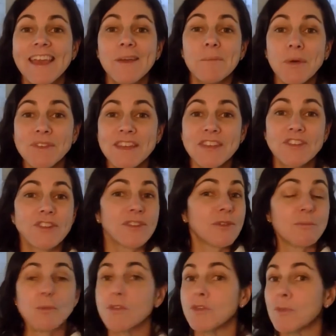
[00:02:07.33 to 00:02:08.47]
Most kids are,
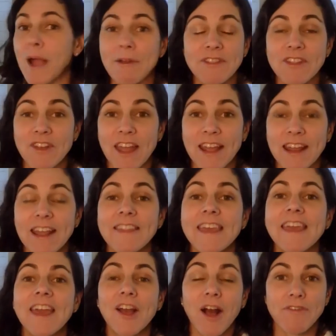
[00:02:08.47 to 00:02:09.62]
move around in their night and they
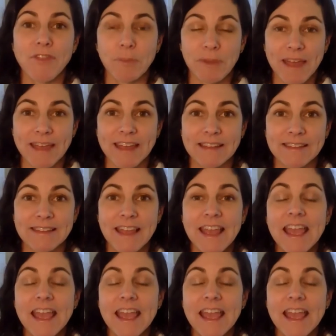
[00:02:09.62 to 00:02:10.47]
kick off the blankets.